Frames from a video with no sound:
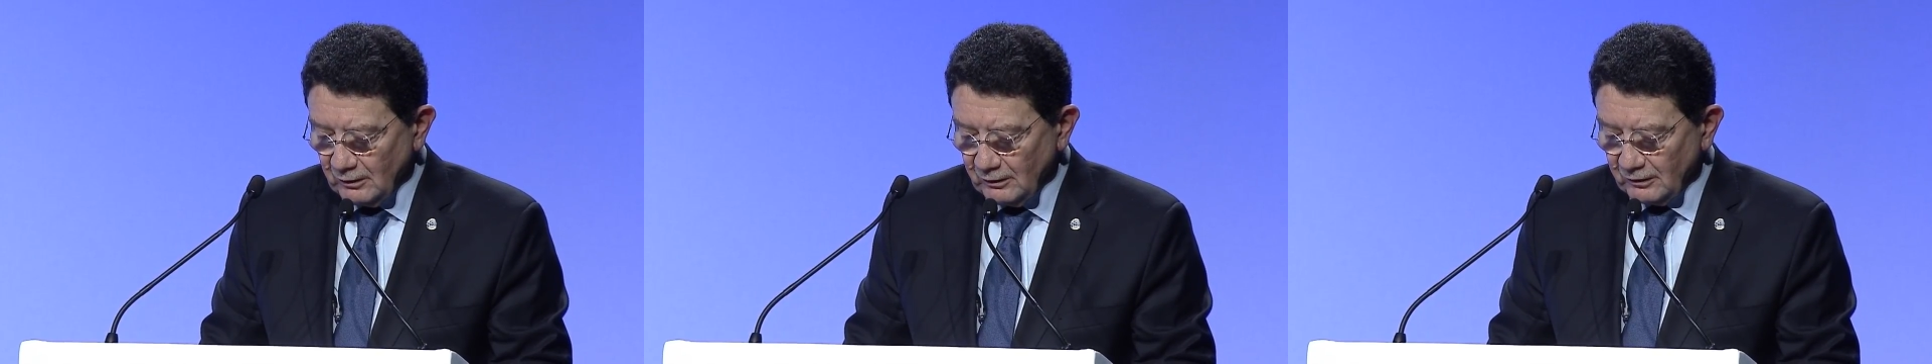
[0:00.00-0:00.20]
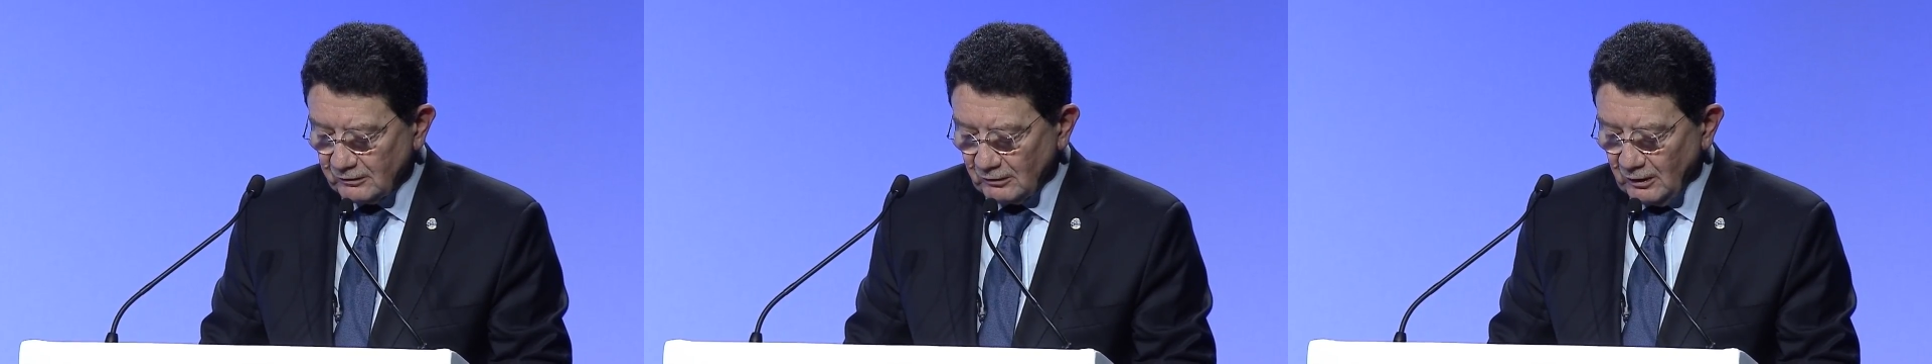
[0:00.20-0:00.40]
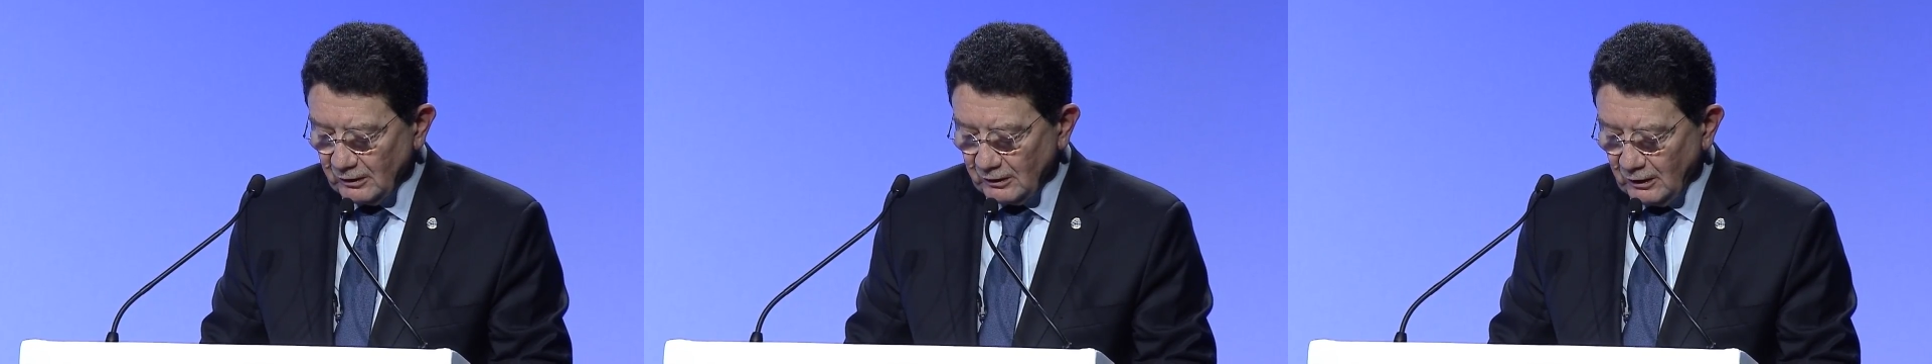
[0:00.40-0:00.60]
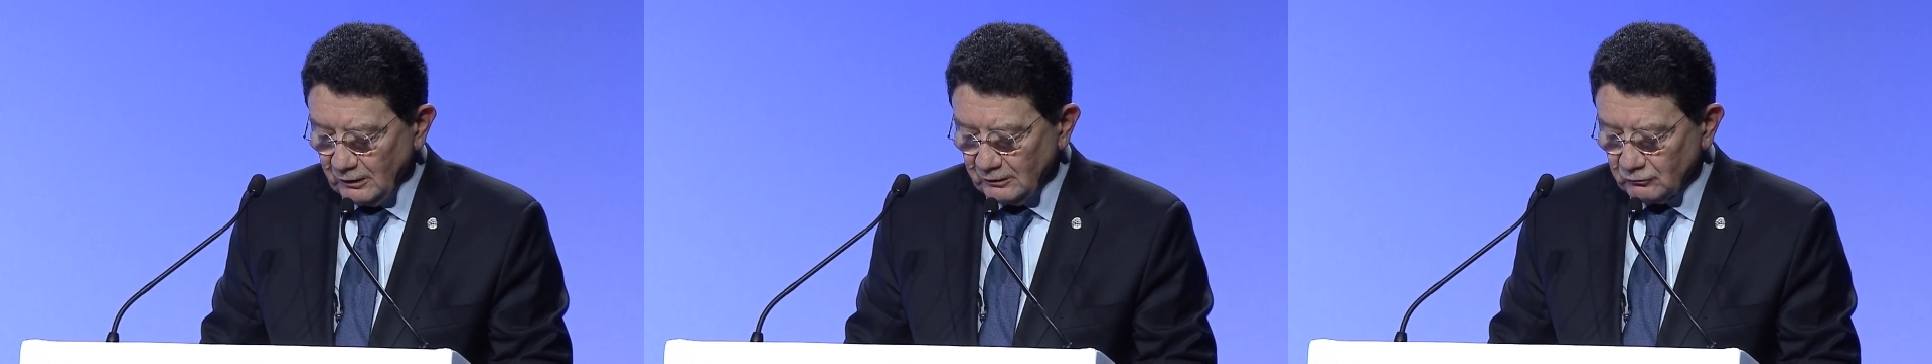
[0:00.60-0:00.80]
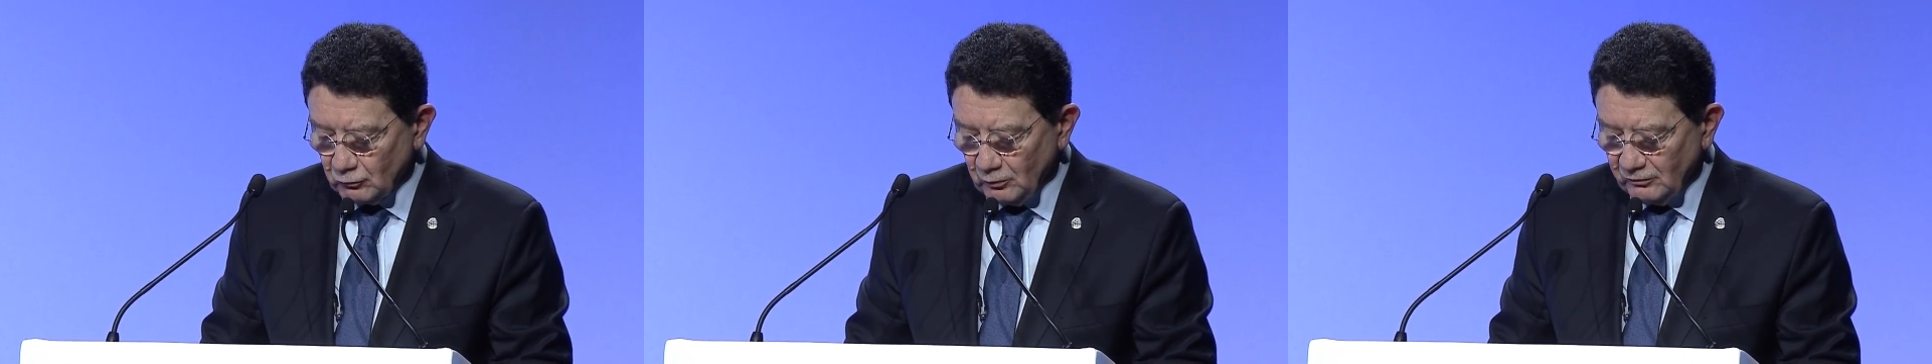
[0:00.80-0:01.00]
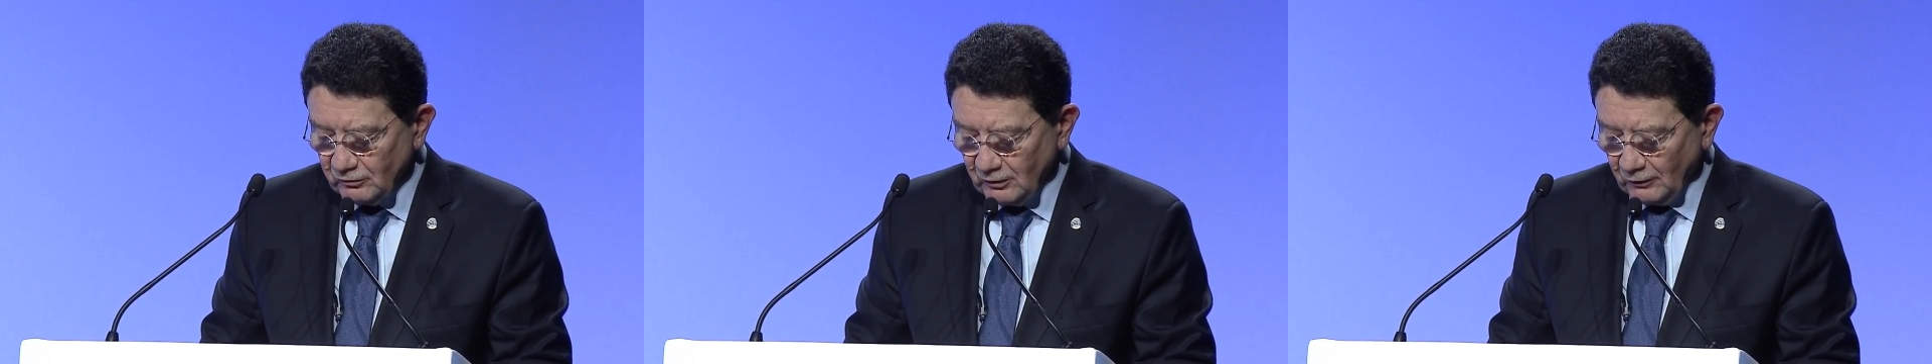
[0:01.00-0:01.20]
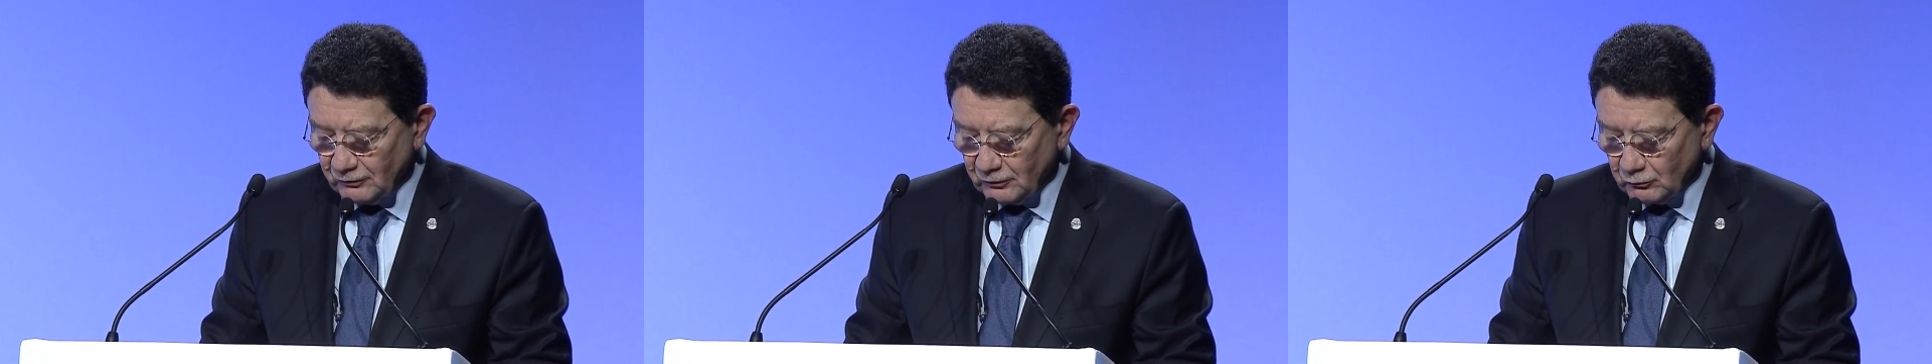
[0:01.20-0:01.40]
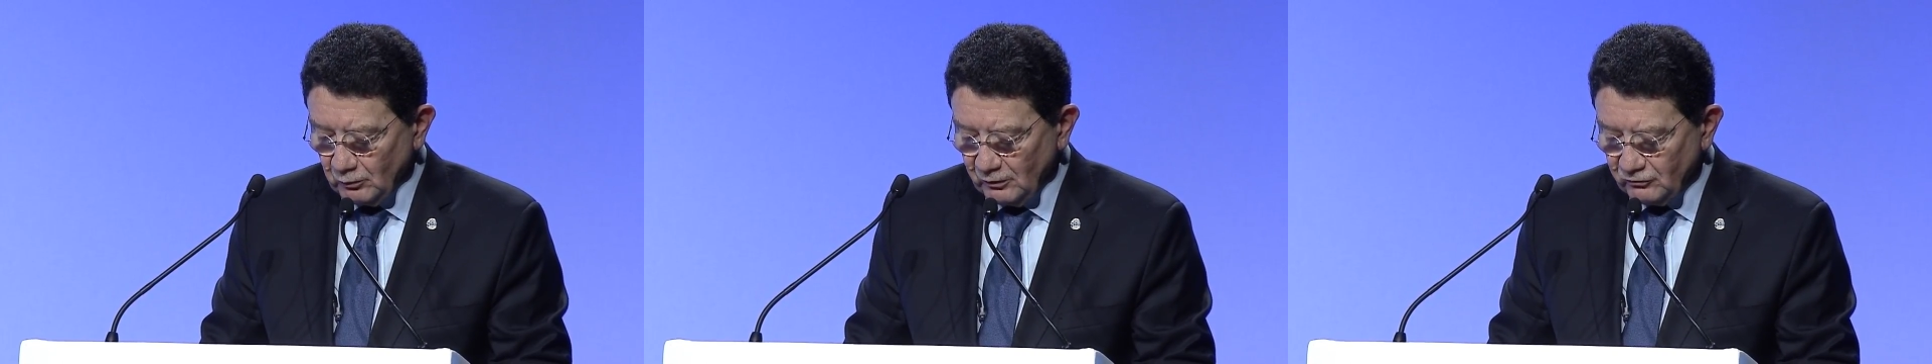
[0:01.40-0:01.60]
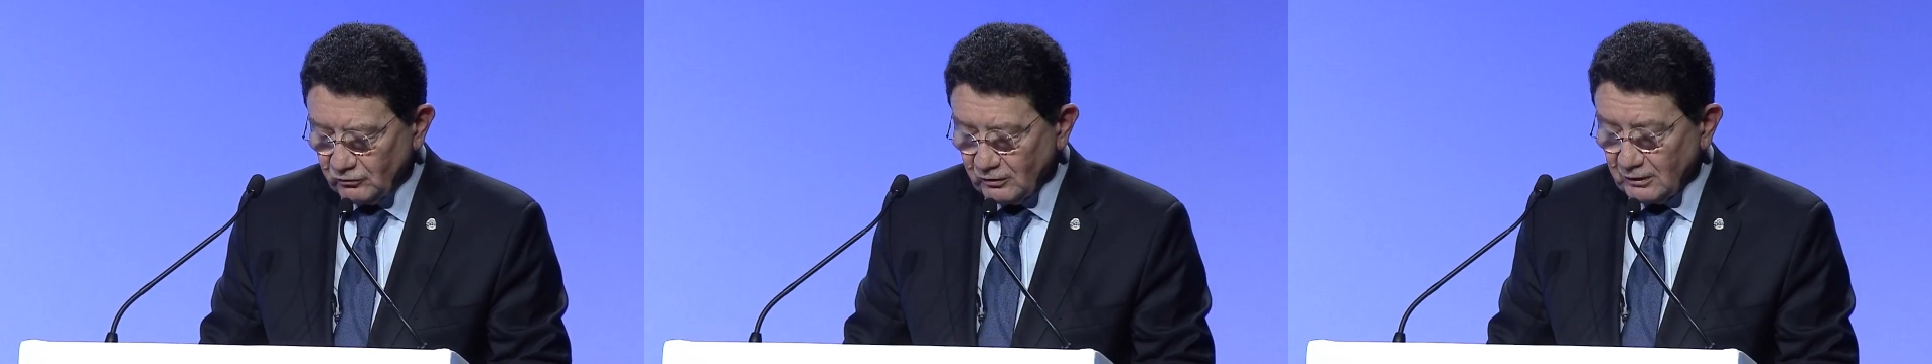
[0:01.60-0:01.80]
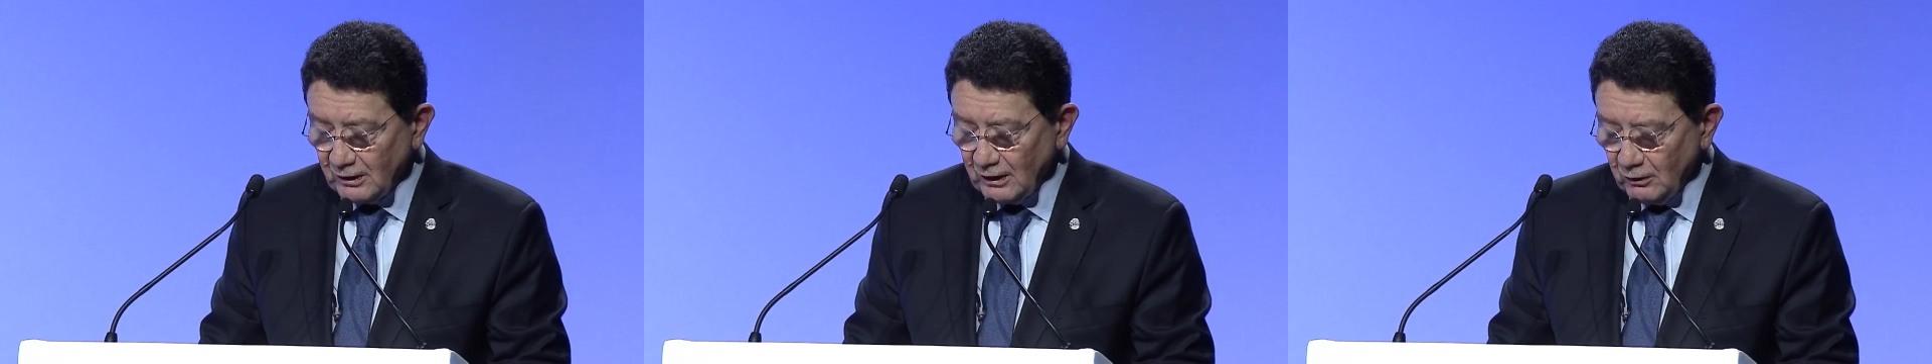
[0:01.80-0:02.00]
that are under
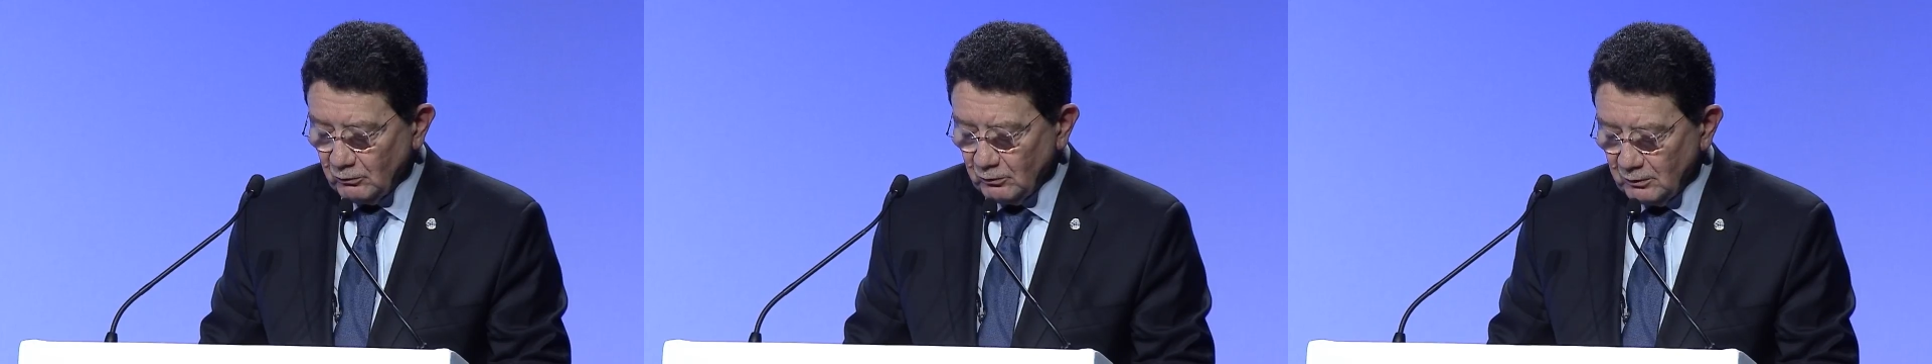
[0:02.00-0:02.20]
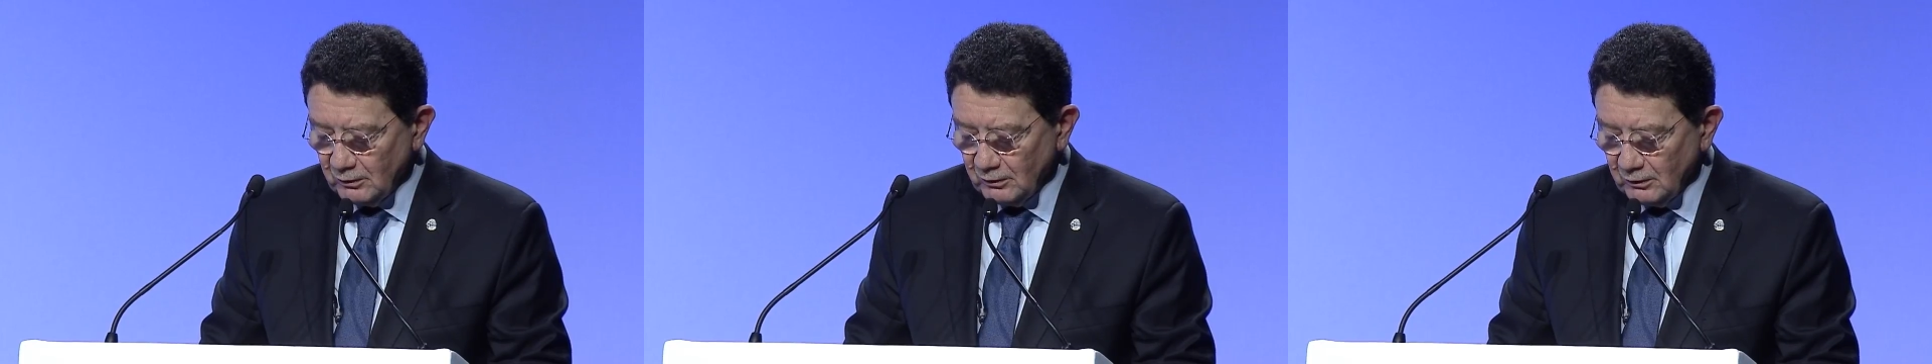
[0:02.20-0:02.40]
question now